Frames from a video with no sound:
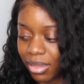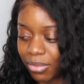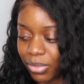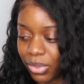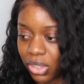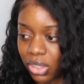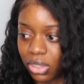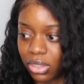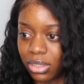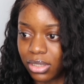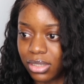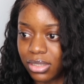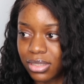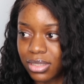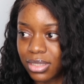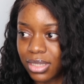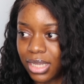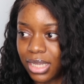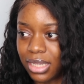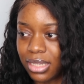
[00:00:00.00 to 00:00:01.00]

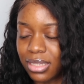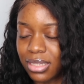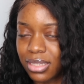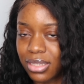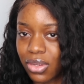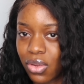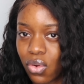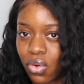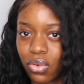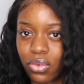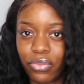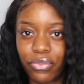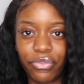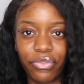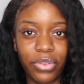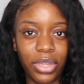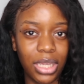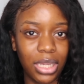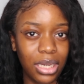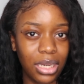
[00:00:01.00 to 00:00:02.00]
because it's
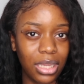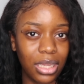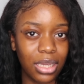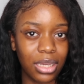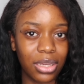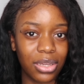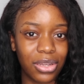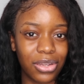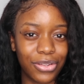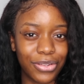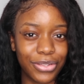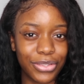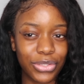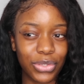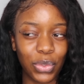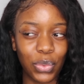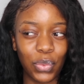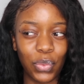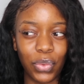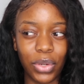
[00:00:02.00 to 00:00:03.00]
convenient,
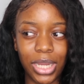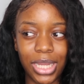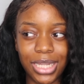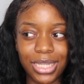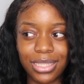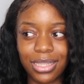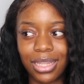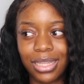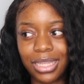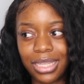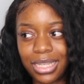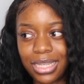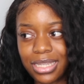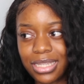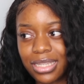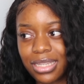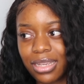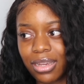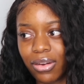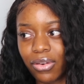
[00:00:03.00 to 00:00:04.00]
or it's the
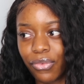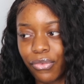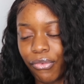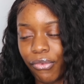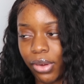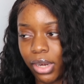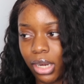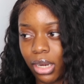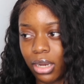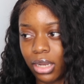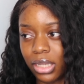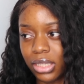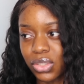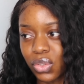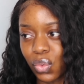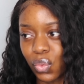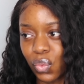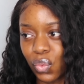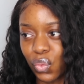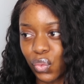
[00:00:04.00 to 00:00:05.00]
easier route,
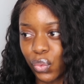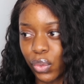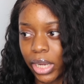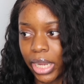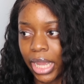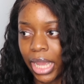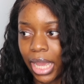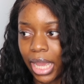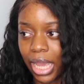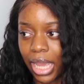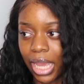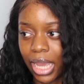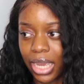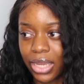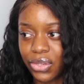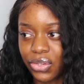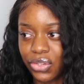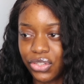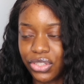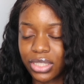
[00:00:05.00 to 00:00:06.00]
or
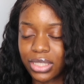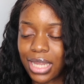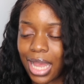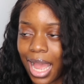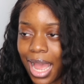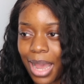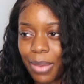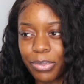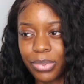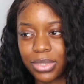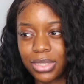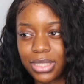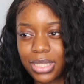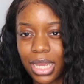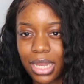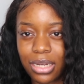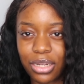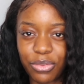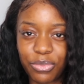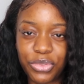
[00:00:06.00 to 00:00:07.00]
you just happen to
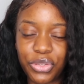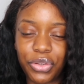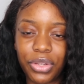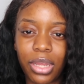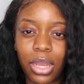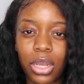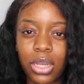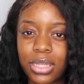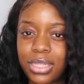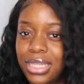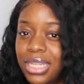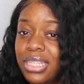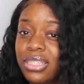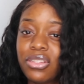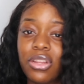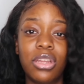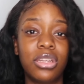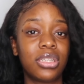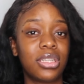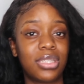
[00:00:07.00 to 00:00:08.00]
end up doing it, because things
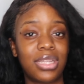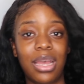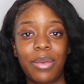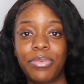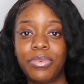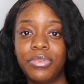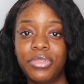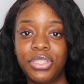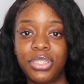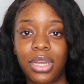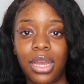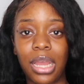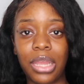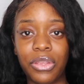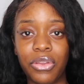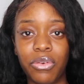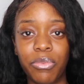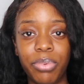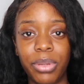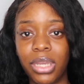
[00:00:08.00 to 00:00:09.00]
don't just happen, shy.
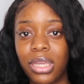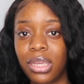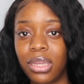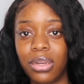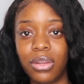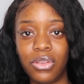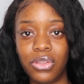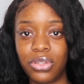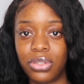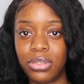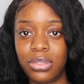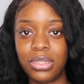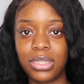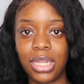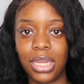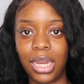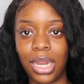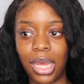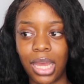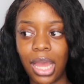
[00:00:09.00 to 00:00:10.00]
You're picking and
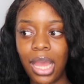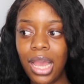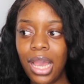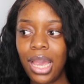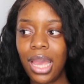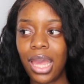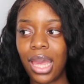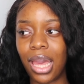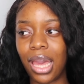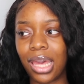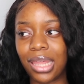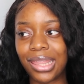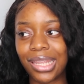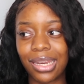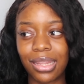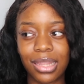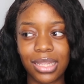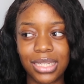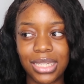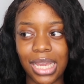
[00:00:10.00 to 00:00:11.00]
choosing. Like at the
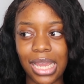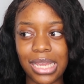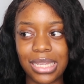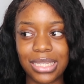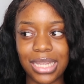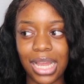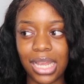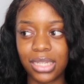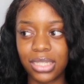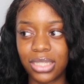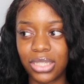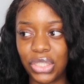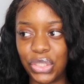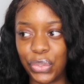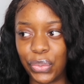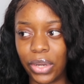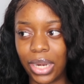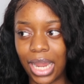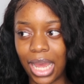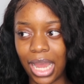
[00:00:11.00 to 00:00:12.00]
end of the day, it's actually
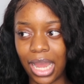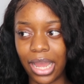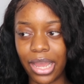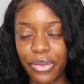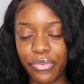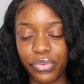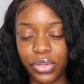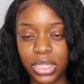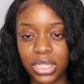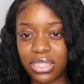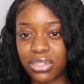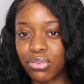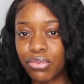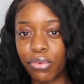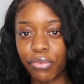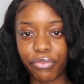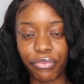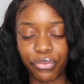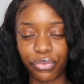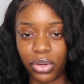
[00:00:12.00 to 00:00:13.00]
your life. It's
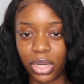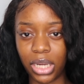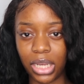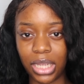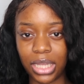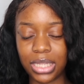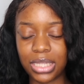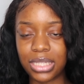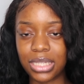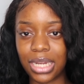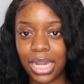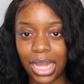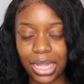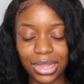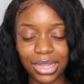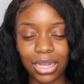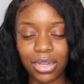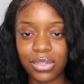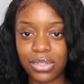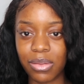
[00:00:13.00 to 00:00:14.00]
not free. It's
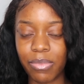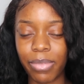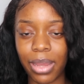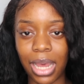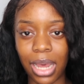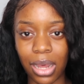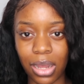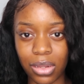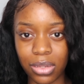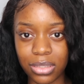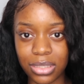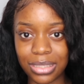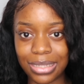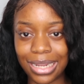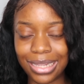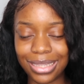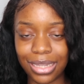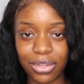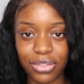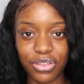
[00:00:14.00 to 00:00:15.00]
£9,000,
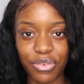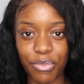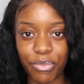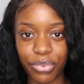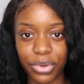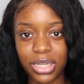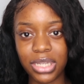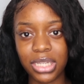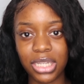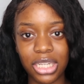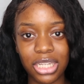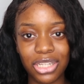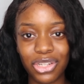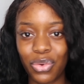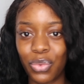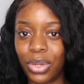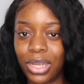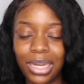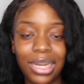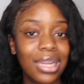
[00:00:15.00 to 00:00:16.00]
9,000 British
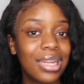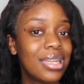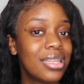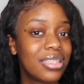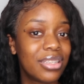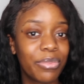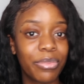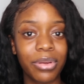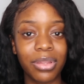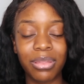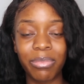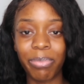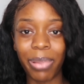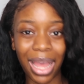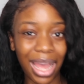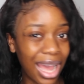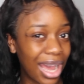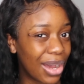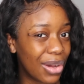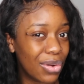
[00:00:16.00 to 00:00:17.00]
Queen Elizabeth
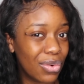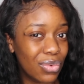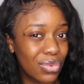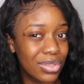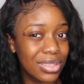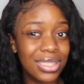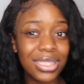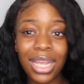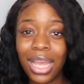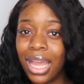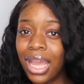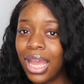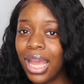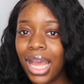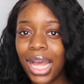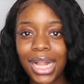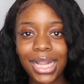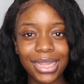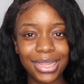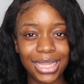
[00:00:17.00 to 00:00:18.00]
pounds.
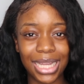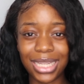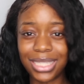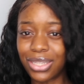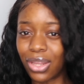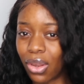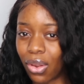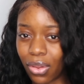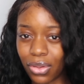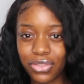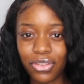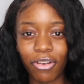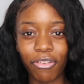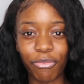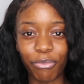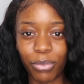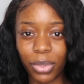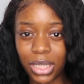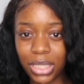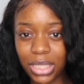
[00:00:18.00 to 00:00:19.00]
That's a lot
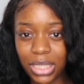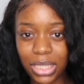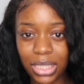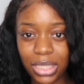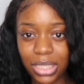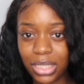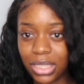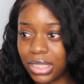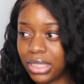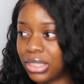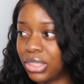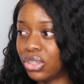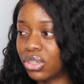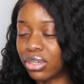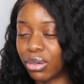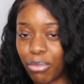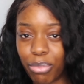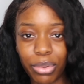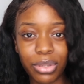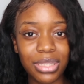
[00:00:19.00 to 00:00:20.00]
of money. You
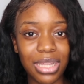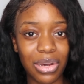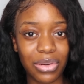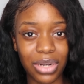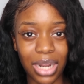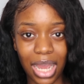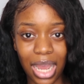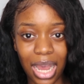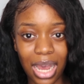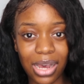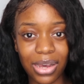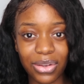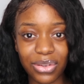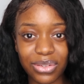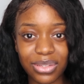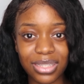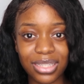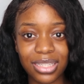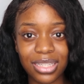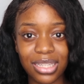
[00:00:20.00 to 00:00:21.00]
can put that on a
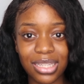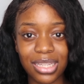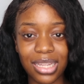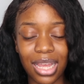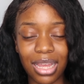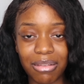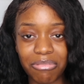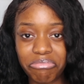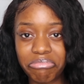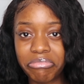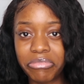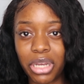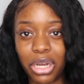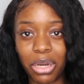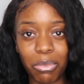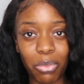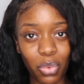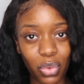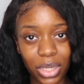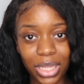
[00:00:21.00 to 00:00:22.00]
house, a
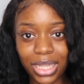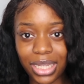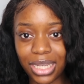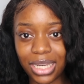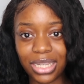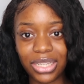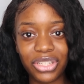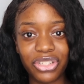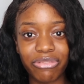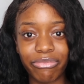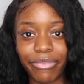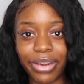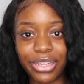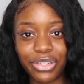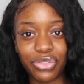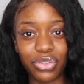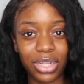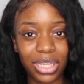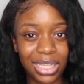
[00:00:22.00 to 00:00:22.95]
mortgage, raise your